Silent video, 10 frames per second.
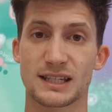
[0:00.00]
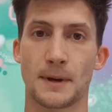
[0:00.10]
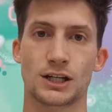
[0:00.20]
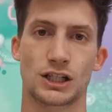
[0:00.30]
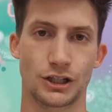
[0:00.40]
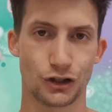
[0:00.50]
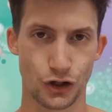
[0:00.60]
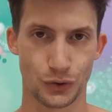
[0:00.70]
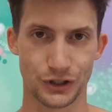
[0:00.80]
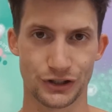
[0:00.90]
especially in your
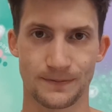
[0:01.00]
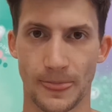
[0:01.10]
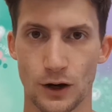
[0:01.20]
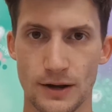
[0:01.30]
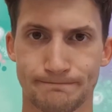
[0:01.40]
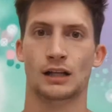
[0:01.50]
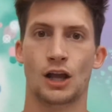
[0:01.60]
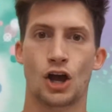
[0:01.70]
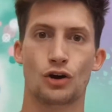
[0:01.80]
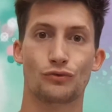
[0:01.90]
shoulders, all right?
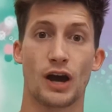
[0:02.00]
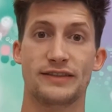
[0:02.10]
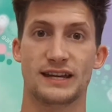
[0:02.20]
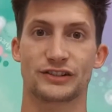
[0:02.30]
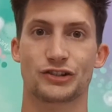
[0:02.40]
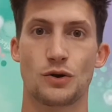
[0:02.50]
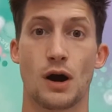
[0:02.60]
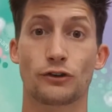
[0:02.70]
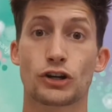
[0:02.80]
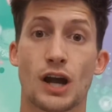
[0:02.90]
Right then, so
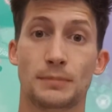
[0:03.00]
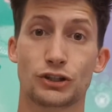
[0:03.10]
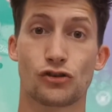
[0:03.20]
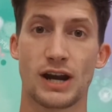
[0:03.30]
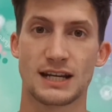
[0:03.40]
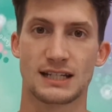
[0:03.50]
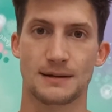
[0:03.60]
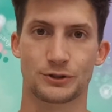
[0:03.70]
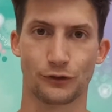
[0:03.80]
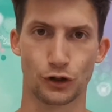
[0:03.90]
I've got a couple of training
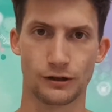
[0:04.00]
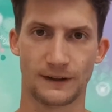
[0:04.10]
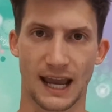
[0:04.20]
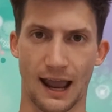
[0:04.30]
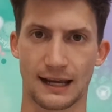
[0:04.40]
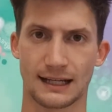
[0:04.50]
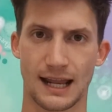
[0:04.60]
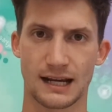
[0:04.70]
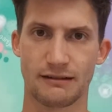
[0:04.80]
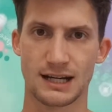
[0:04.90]
tips for you for your hanging
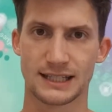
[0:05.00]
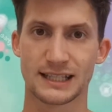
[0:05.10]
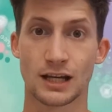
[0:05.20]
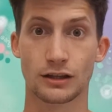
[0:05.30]
leg raises.